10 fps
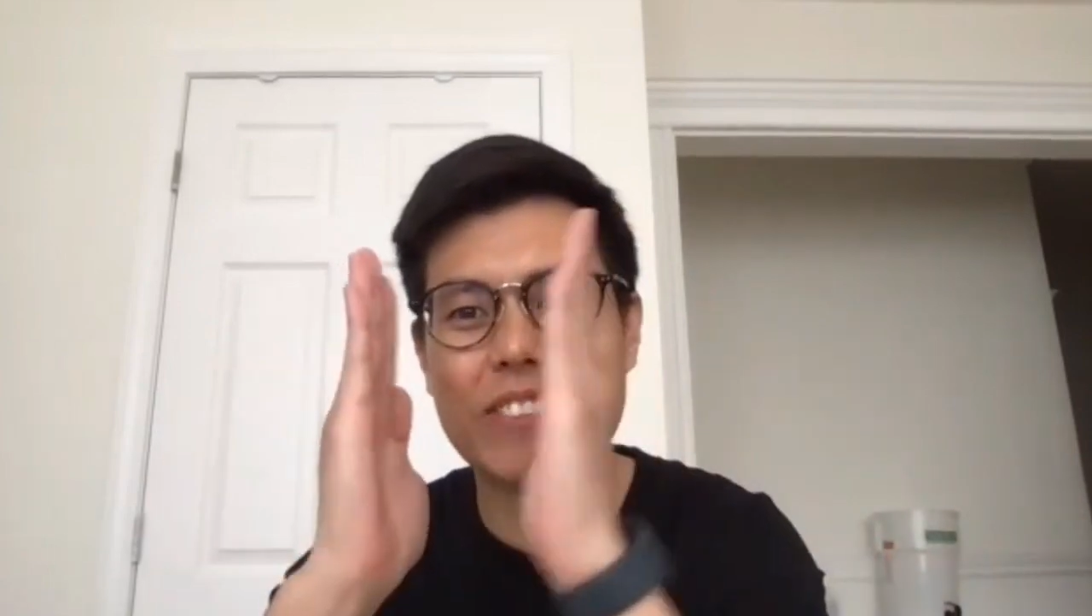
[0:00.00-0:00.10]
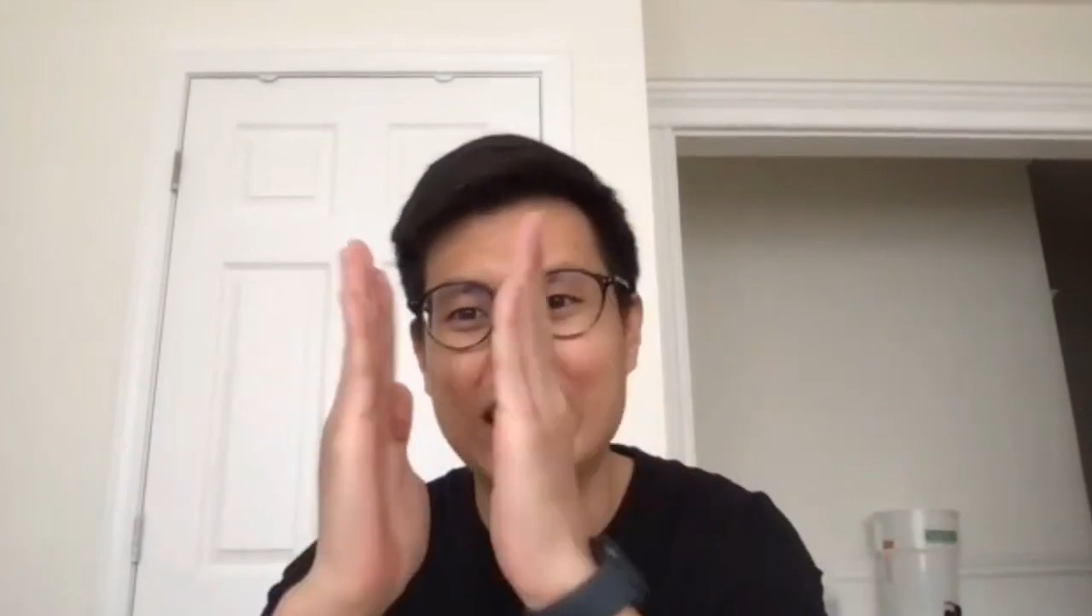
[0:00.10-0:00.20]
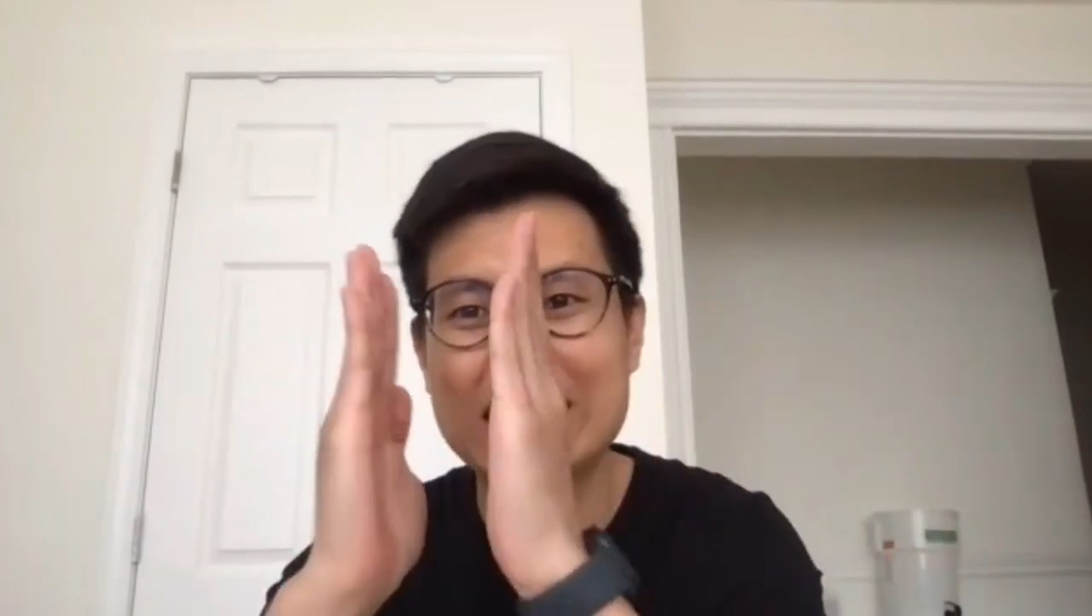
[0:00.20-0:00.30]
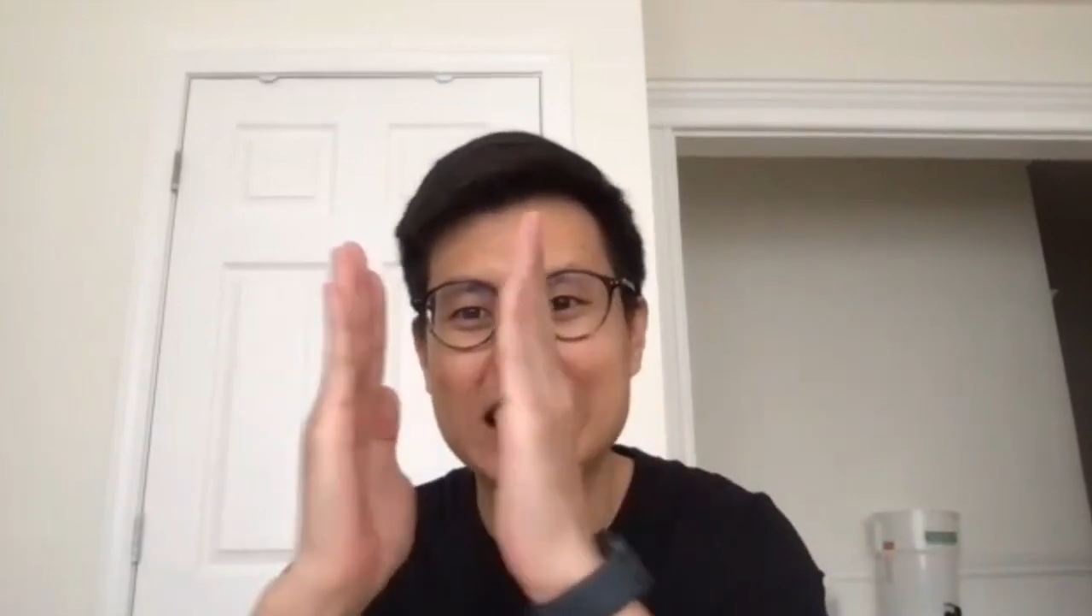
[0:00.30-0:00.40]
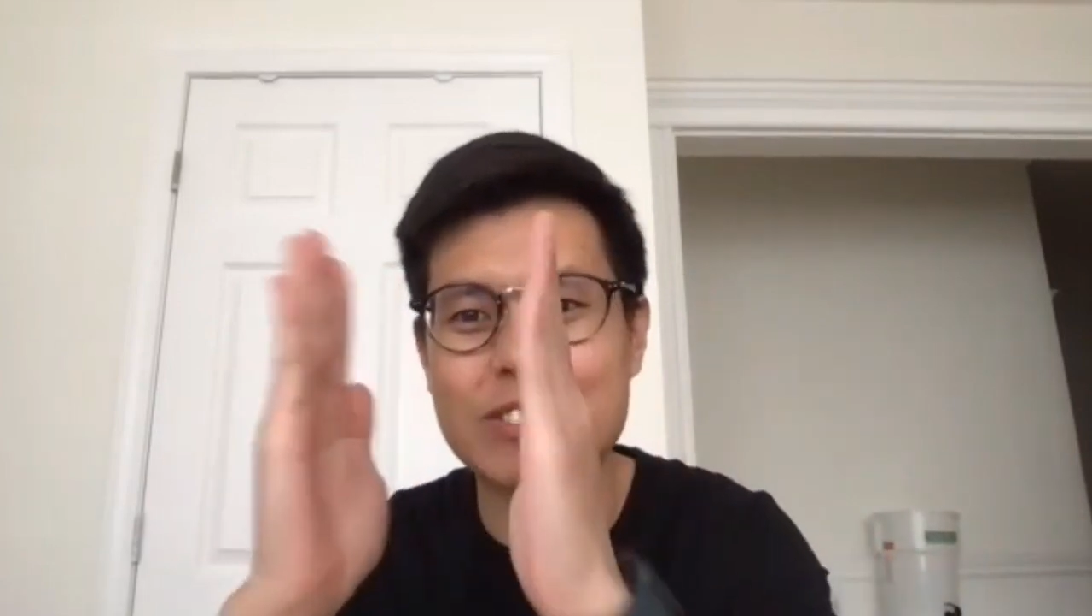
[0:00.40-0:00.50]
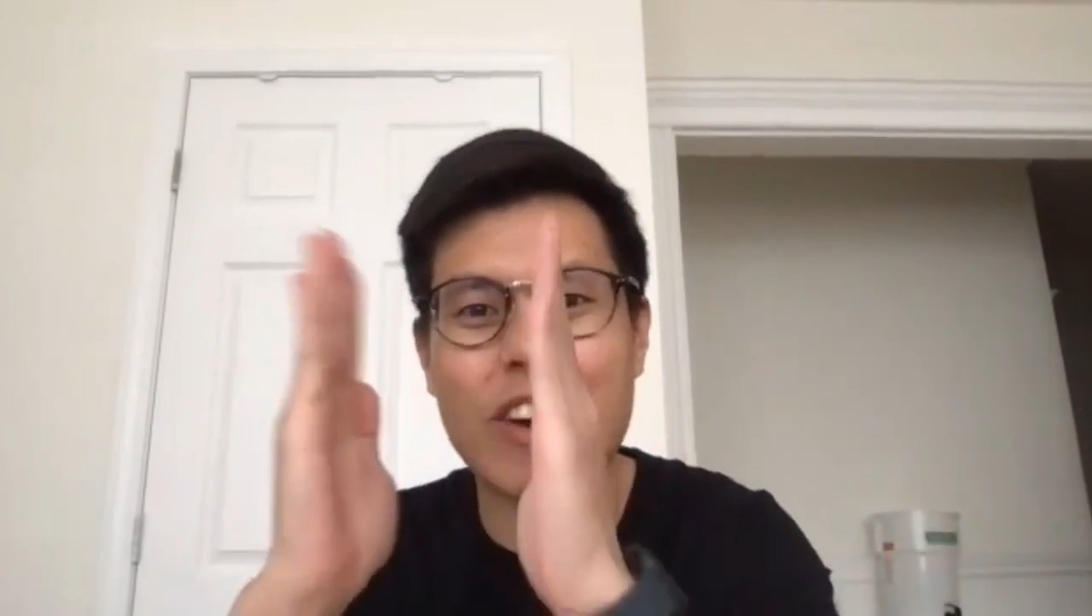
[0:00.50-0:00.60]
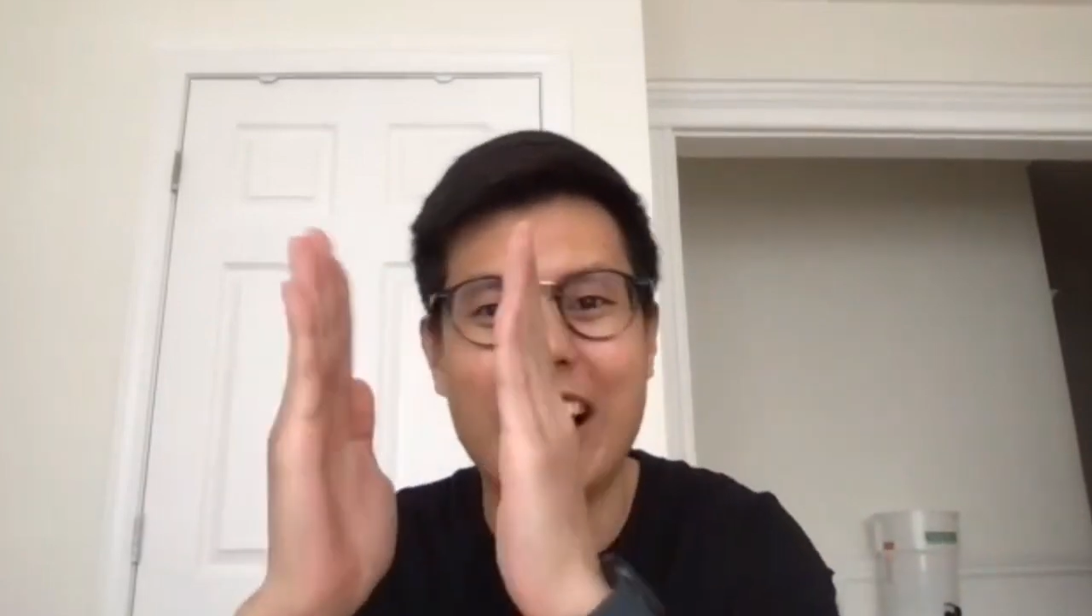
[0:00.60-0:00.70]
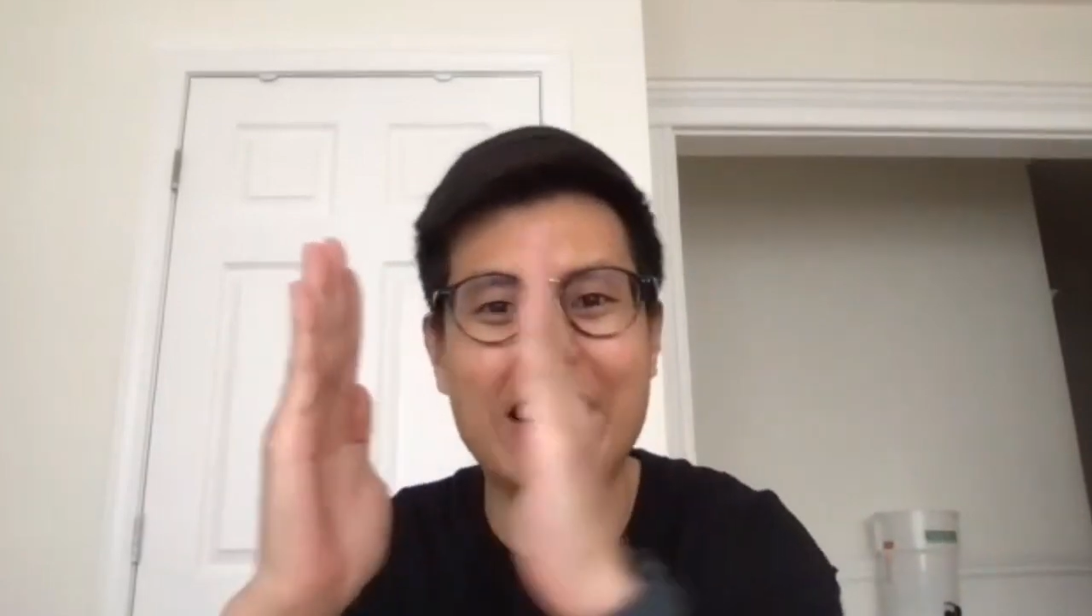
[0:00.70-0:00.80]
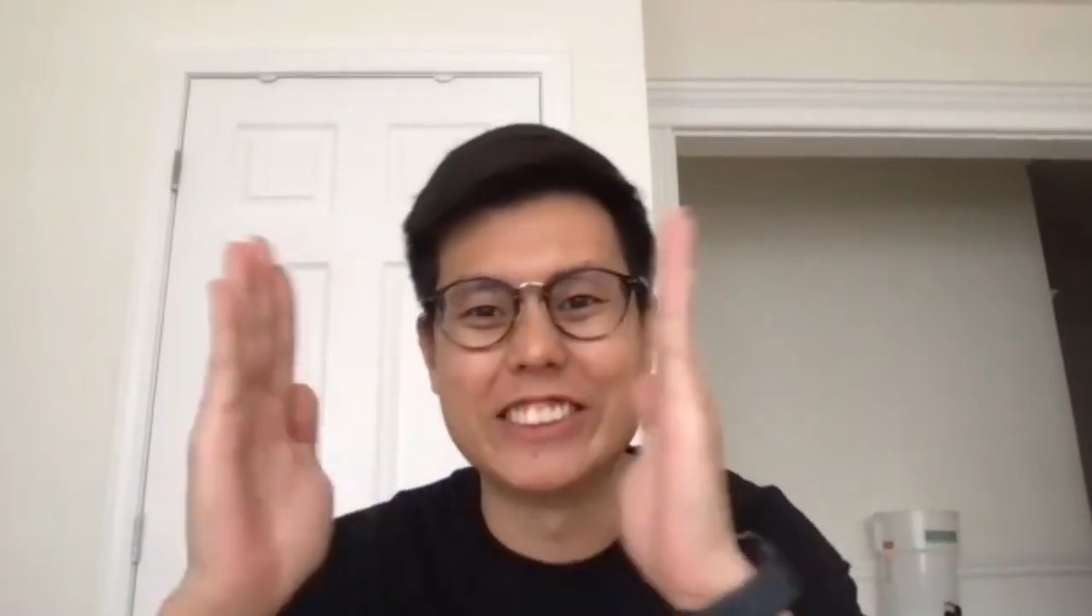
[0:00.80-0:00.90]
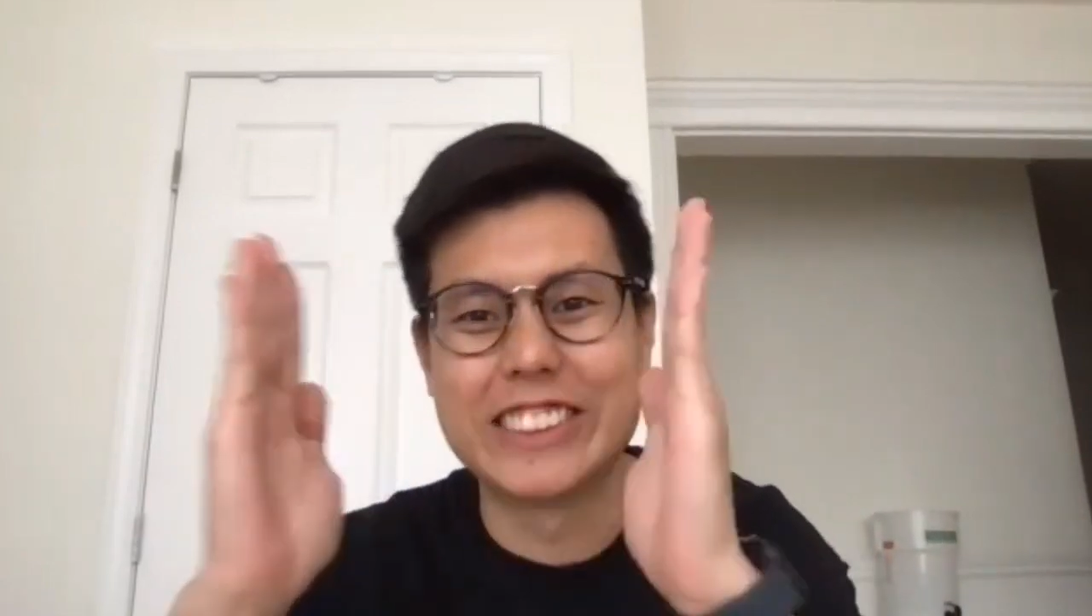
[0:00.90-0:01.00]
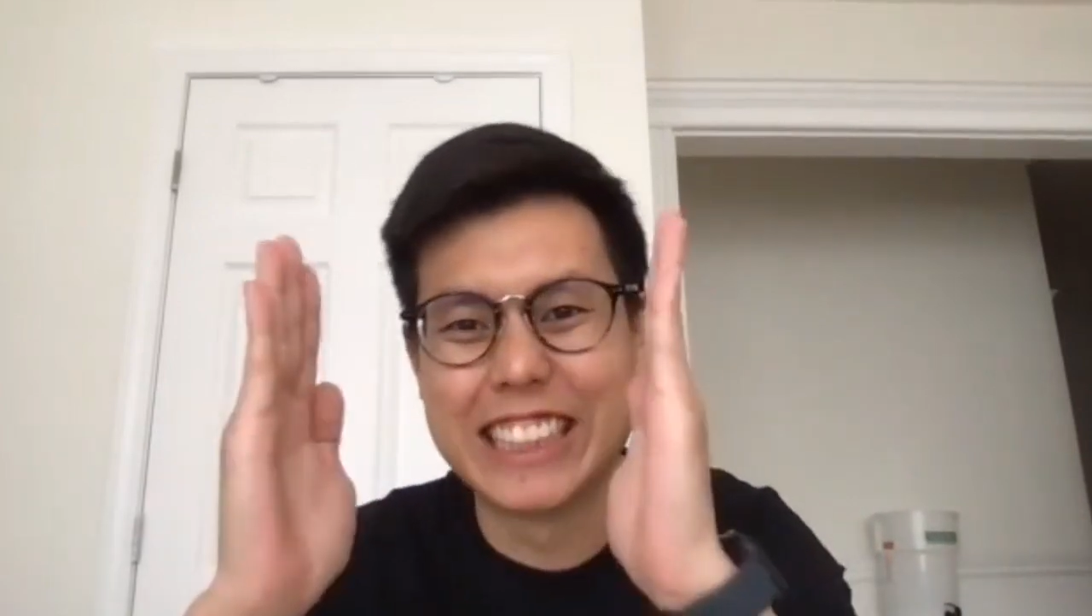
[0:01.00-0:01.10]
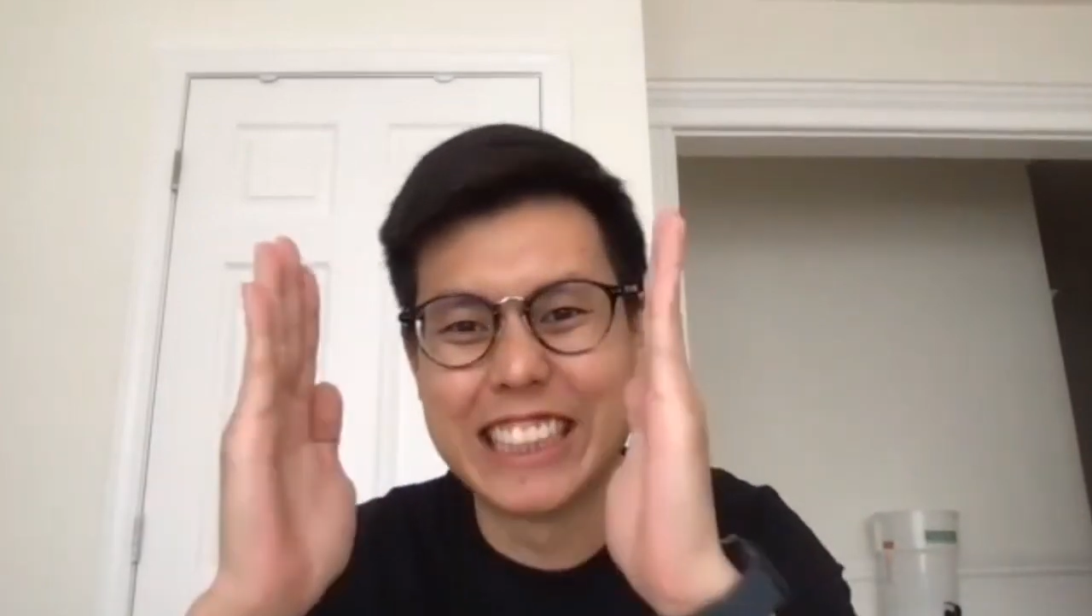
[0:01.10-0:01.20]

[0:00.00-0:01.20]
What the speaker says: one small house,